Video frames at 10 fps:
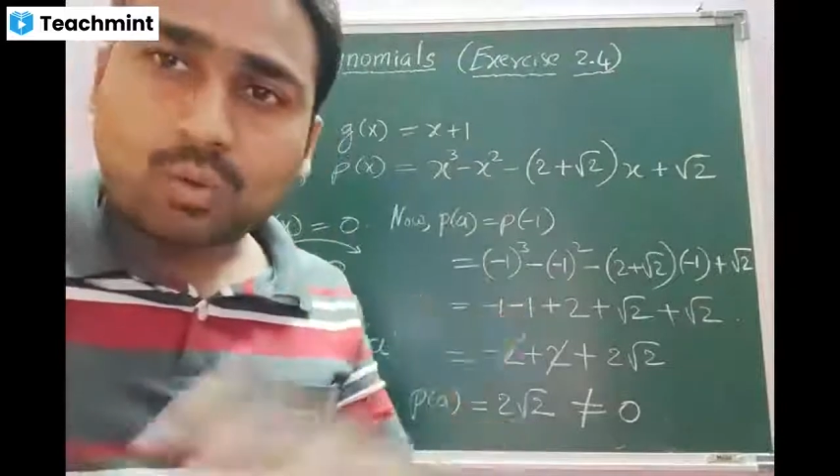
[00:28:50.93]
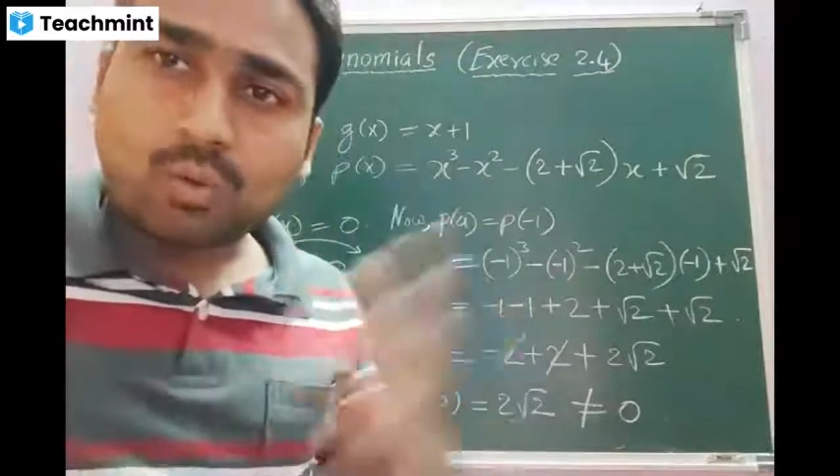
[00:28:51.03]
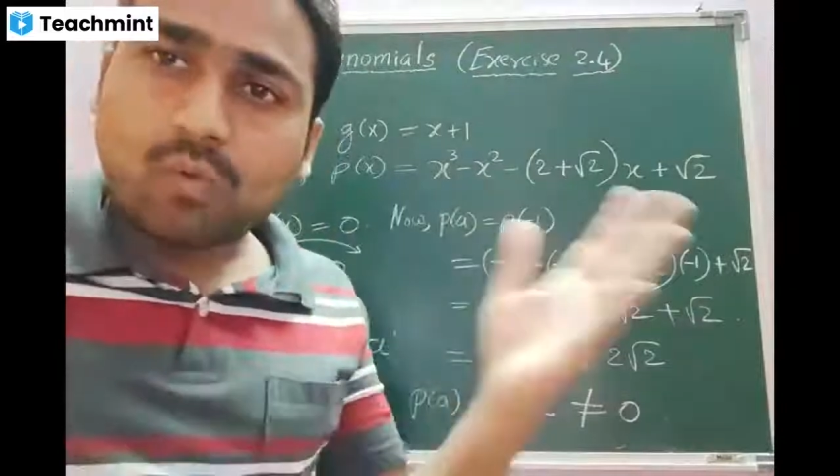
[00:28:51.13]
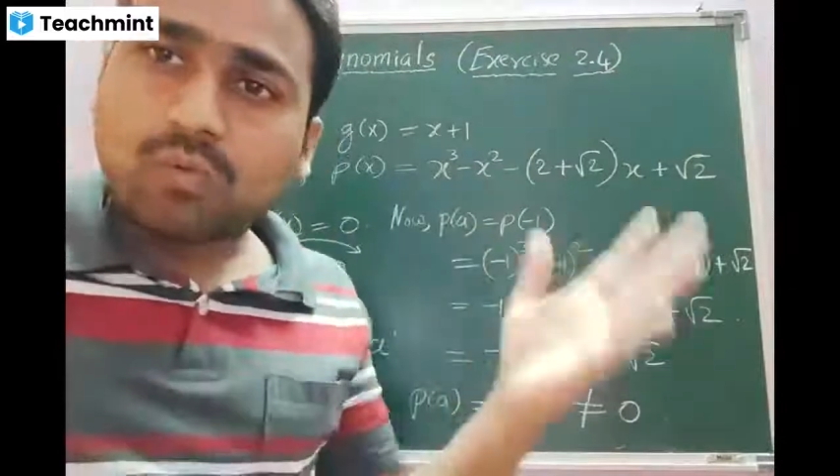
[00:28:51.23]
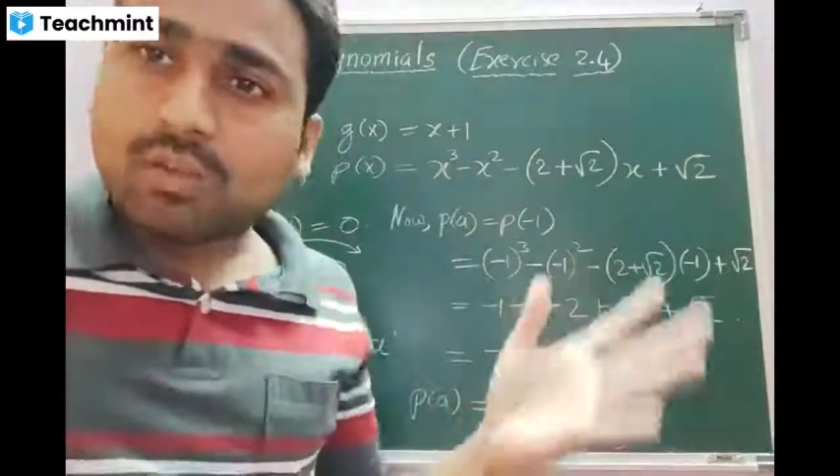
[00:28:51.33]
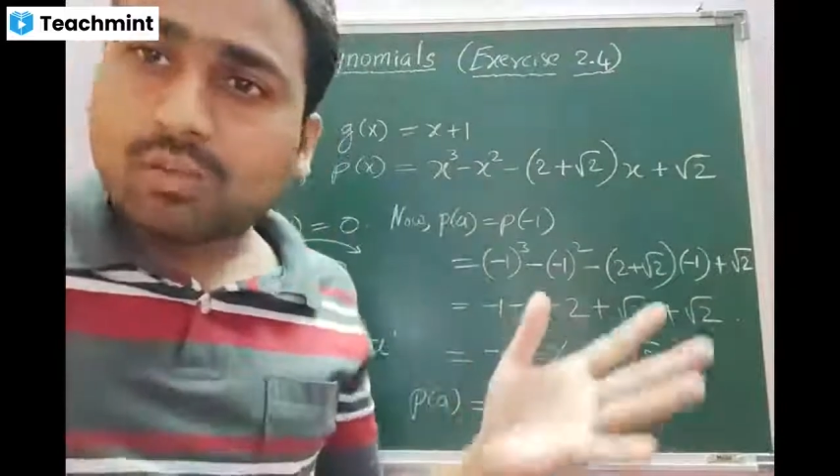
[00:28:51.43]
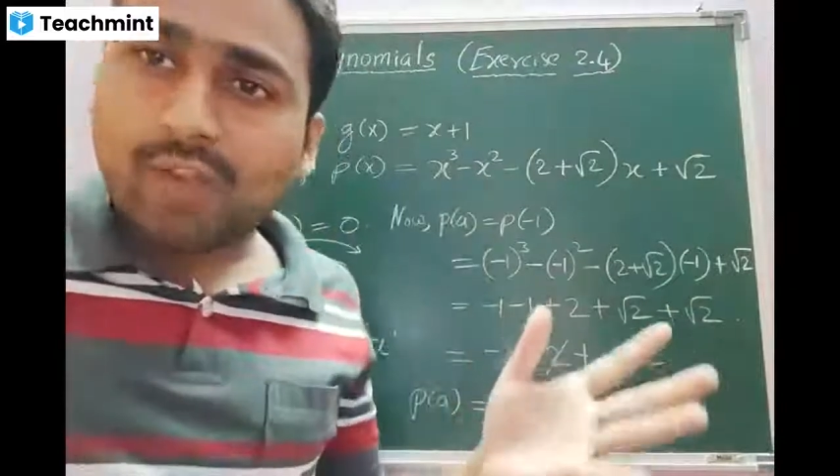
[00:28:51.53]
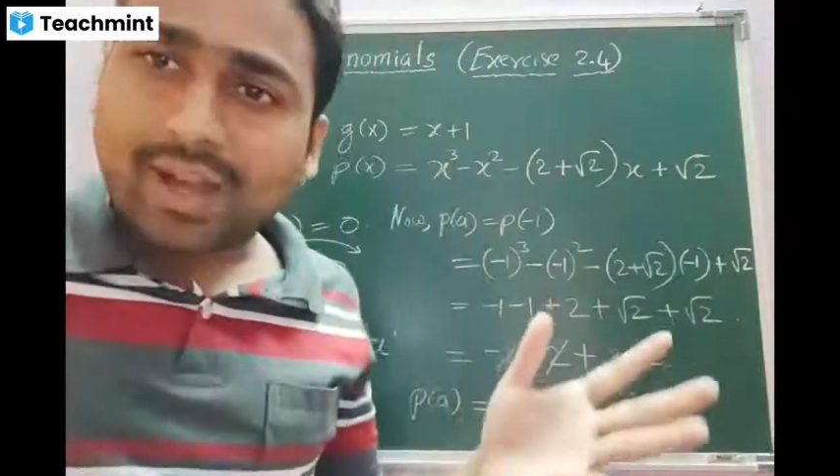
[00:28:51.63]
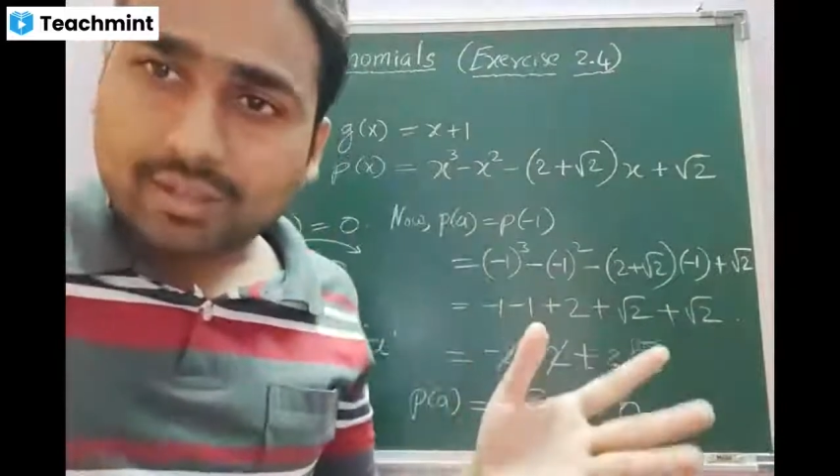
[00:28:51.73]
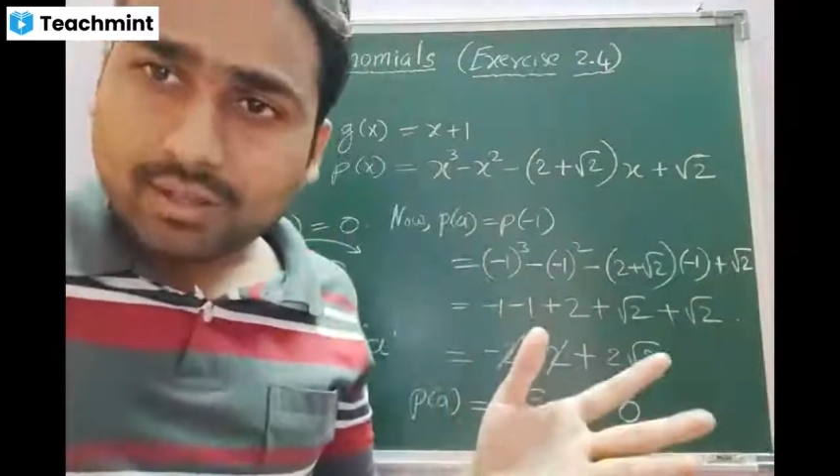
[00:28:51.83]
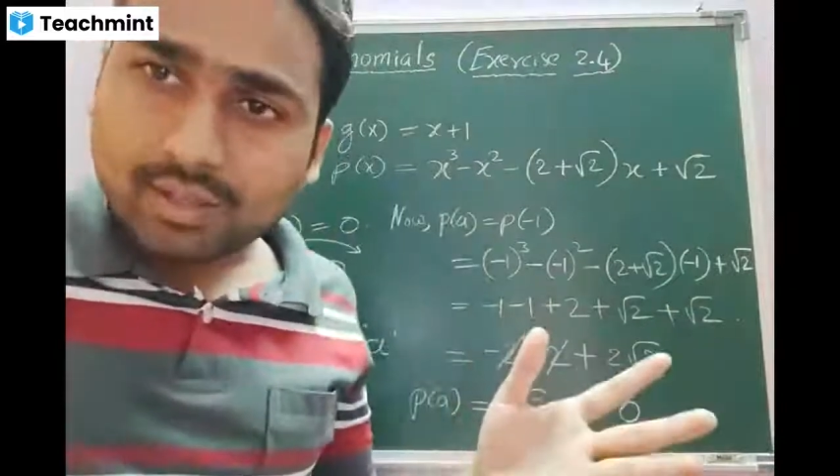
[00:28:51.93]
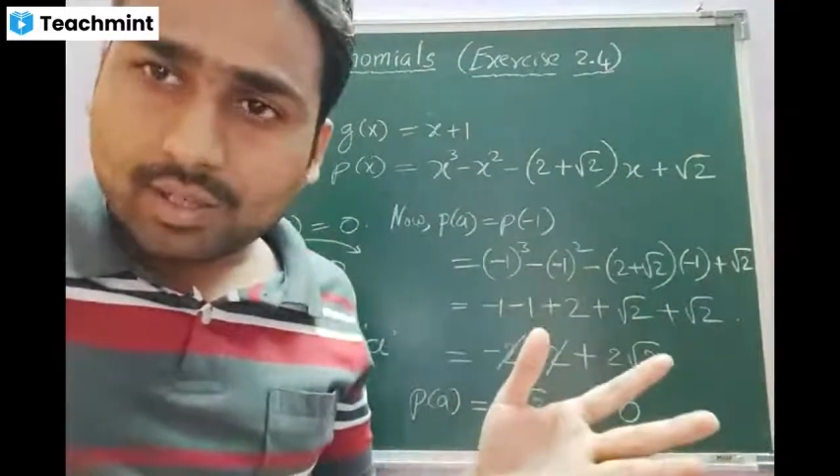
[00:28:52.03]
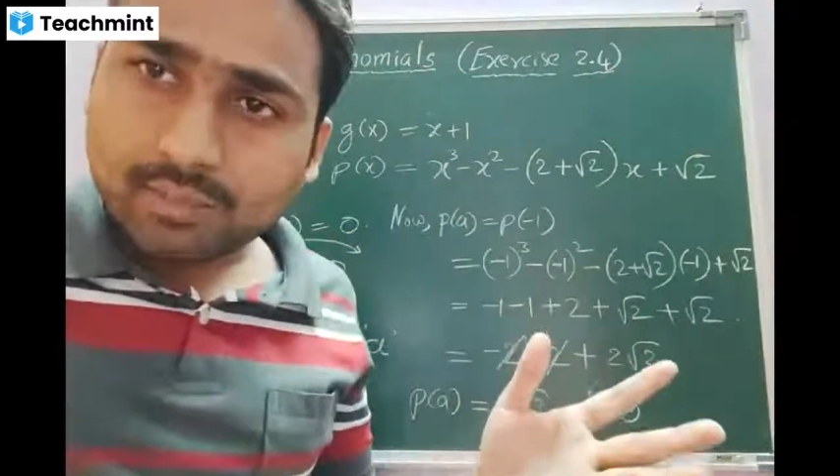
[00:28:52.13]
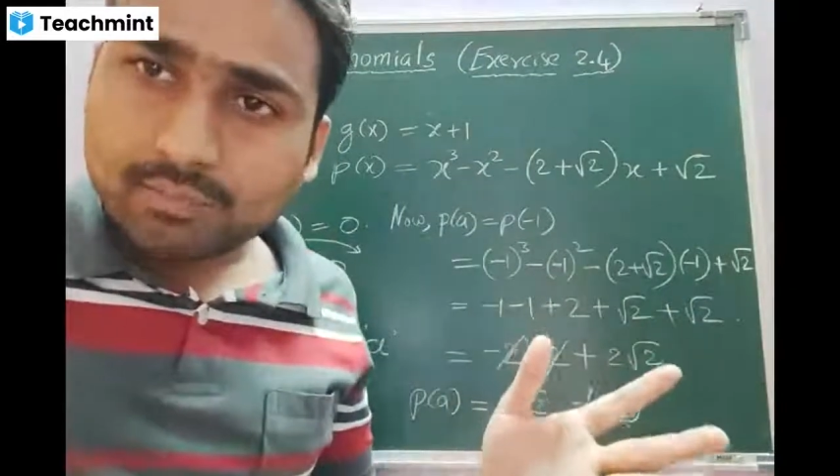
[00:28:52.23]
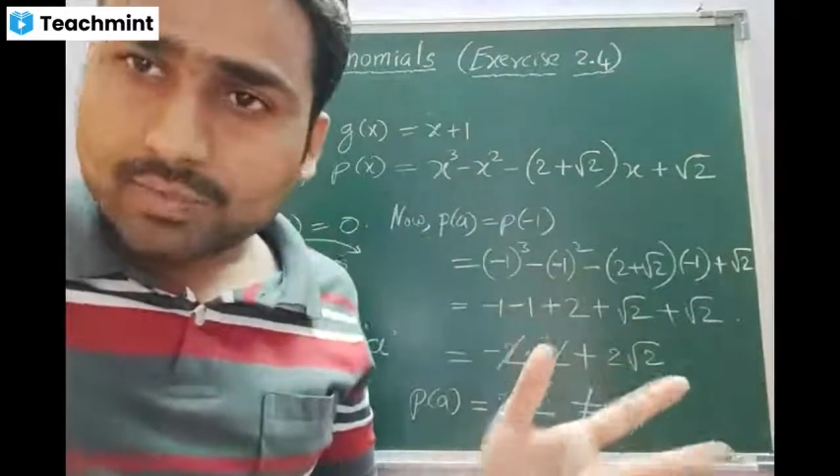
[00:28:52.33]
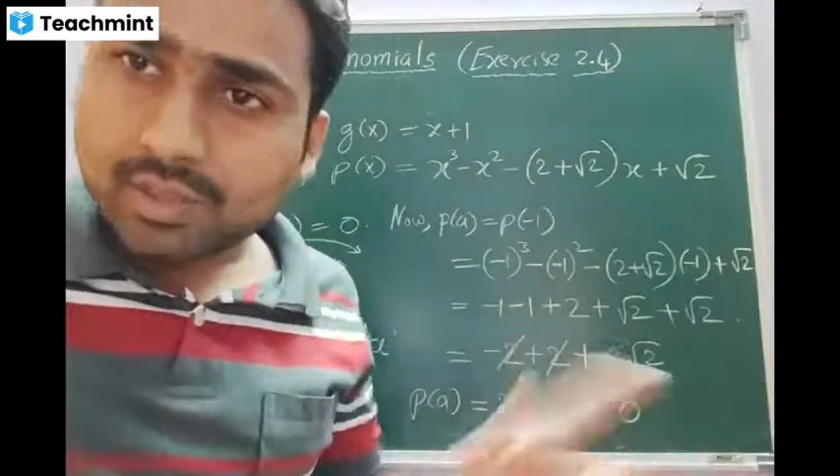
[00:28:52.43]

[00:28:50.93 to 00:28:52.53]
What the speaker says: go for the factor theorem.